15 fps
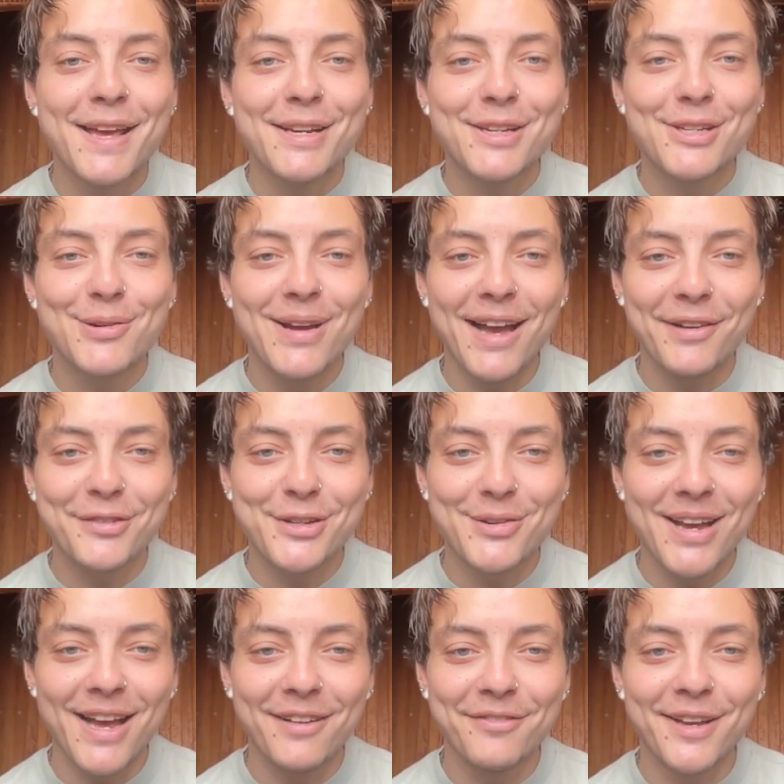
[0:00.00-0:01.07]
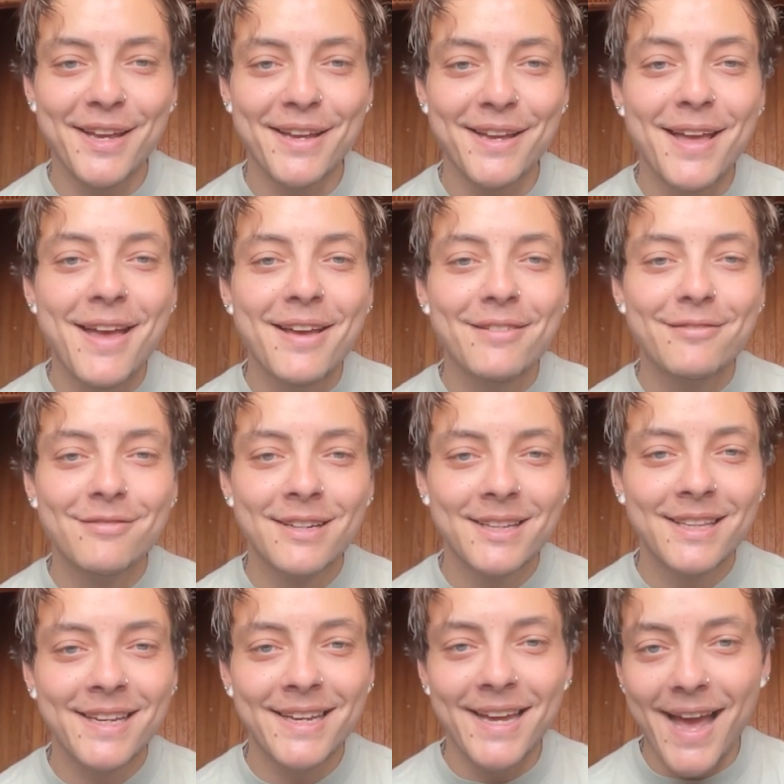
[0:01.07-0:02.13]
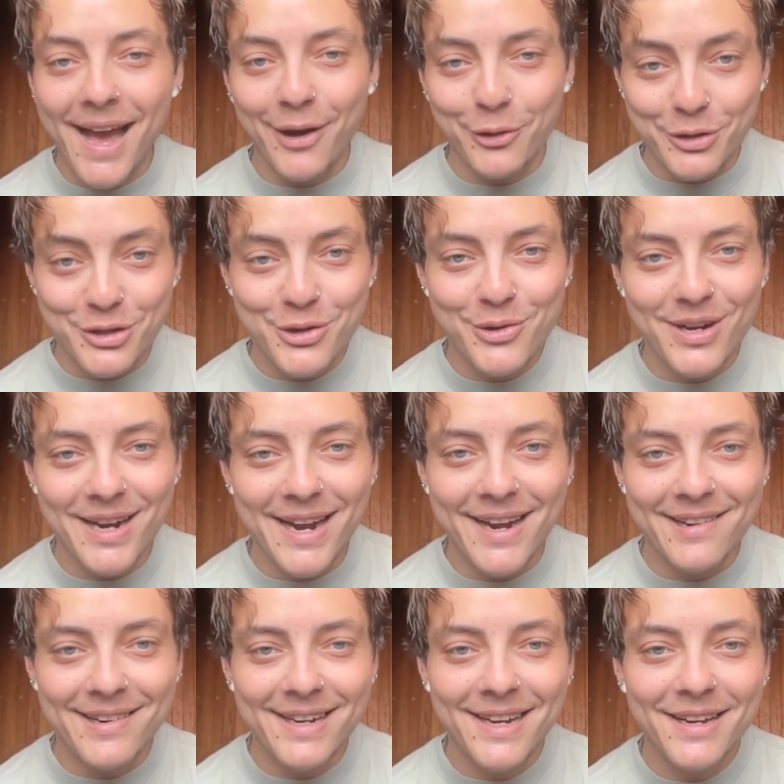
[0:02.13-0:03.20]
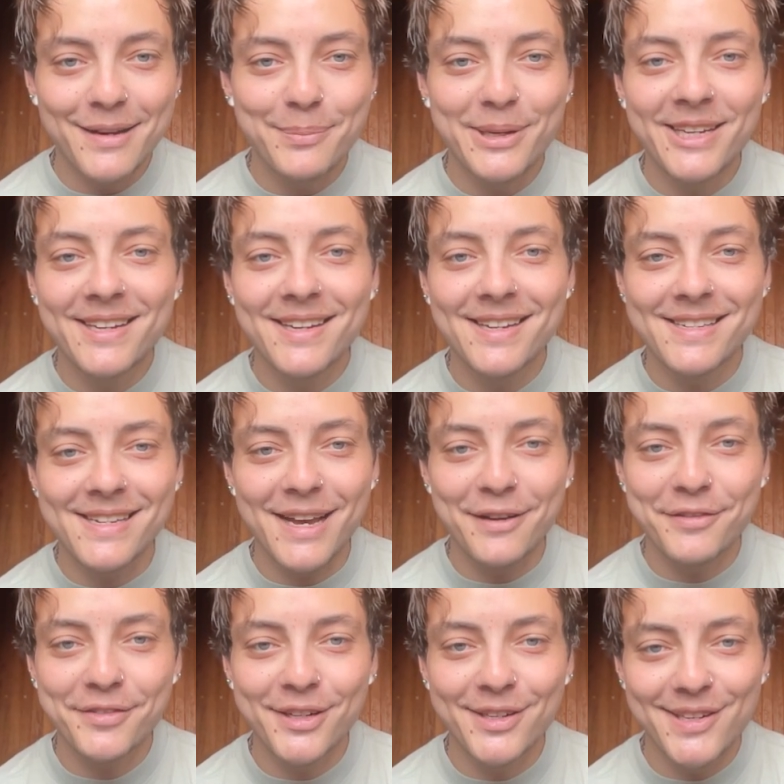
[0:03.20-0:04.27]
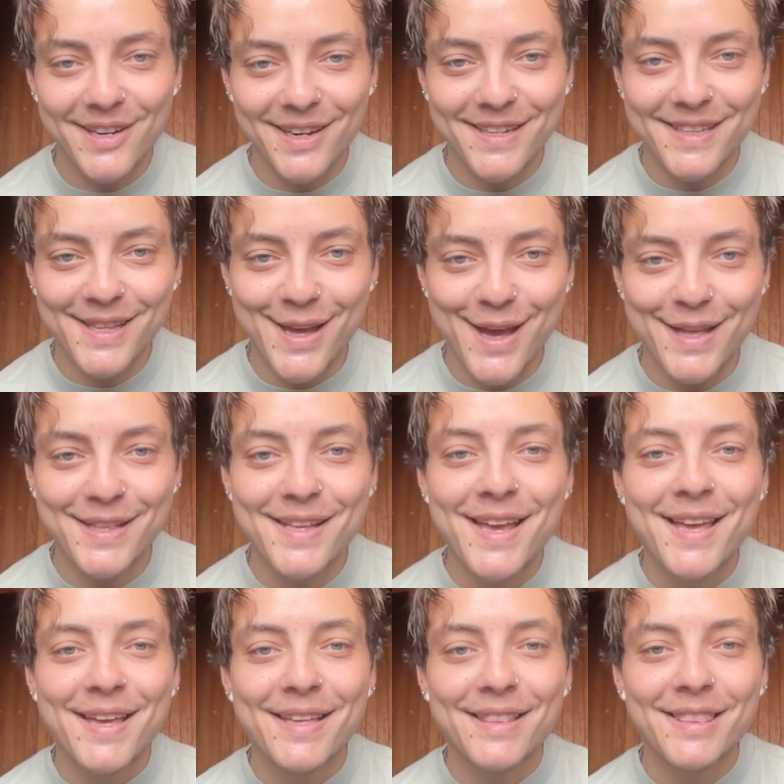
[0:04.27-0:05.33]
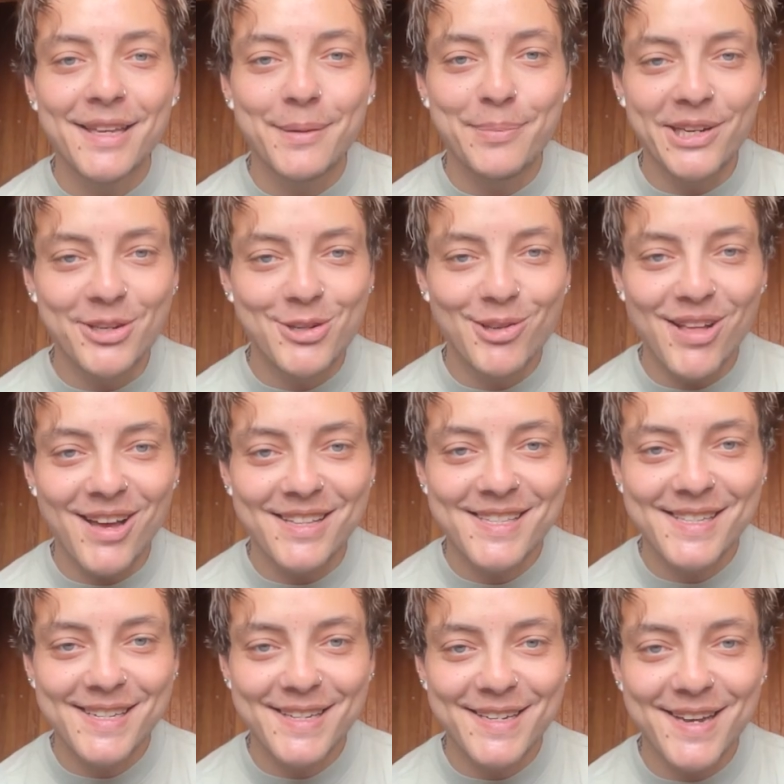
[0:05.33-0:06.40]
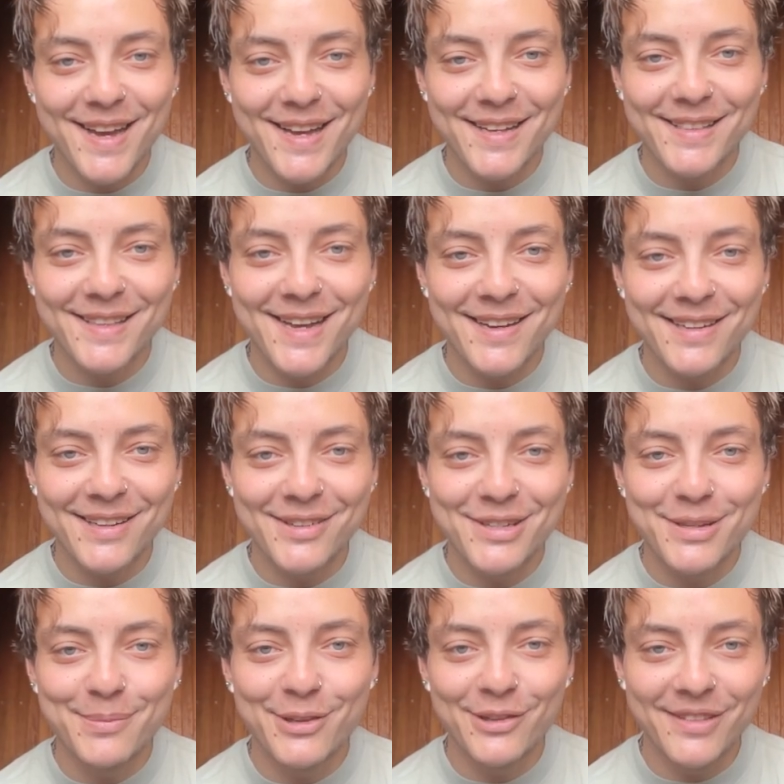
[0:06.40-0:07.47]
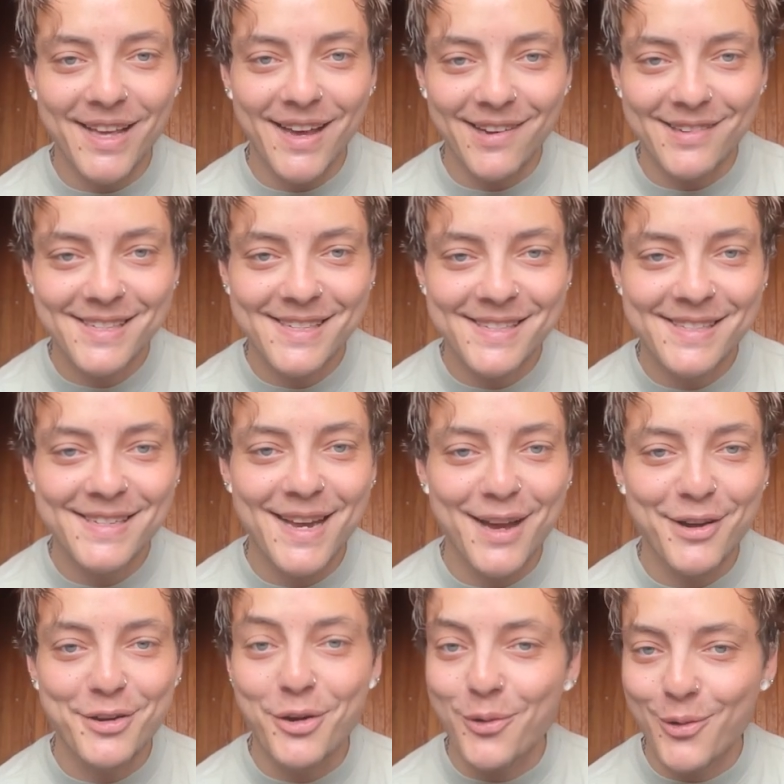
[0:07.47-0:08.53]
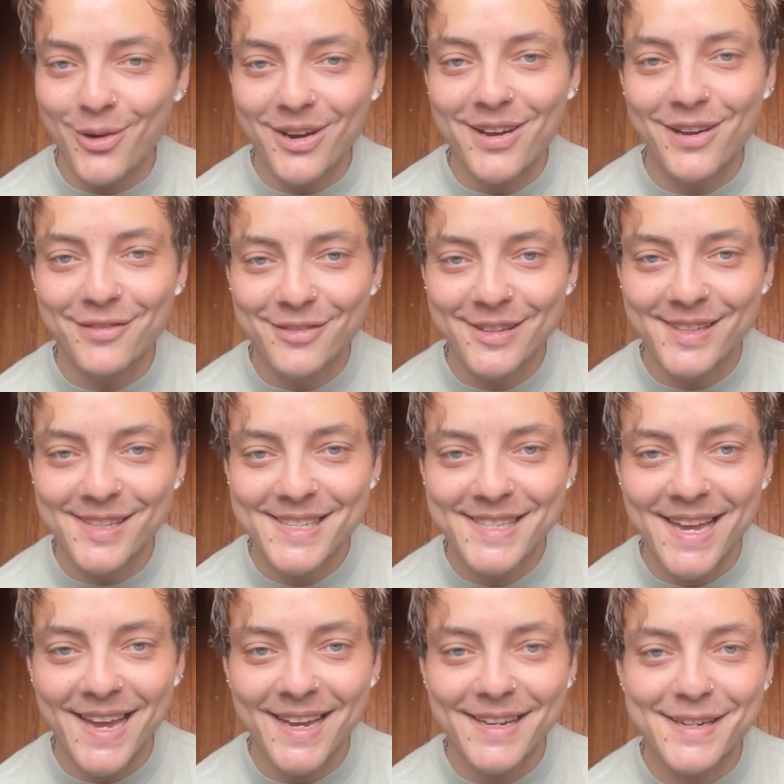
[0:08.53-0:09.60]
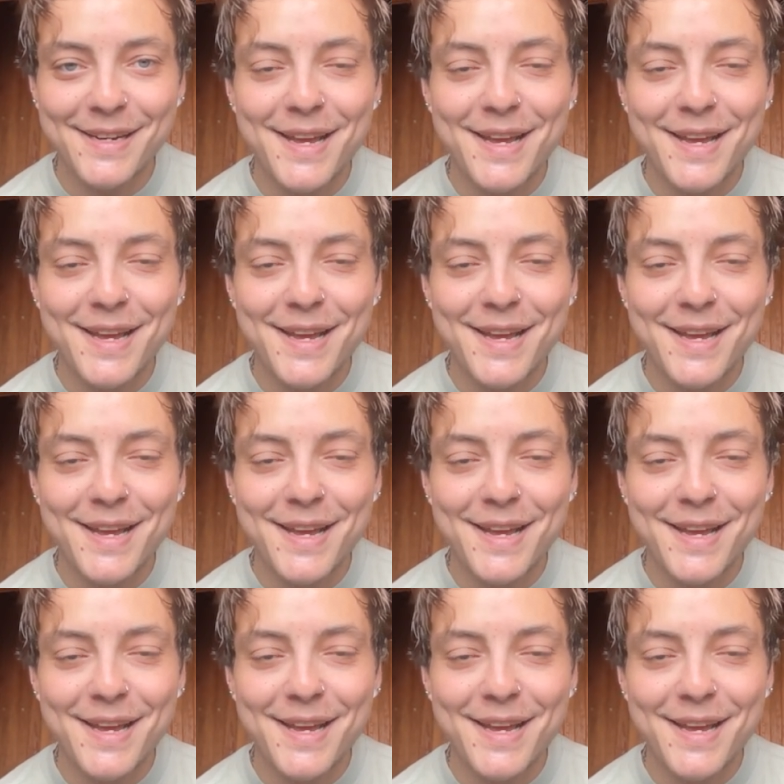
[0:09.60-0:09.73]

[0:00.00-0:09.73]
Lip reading: to have a really outdoor area, because I forgot that the beach lots did not allow you to move the houses down or cover the sand.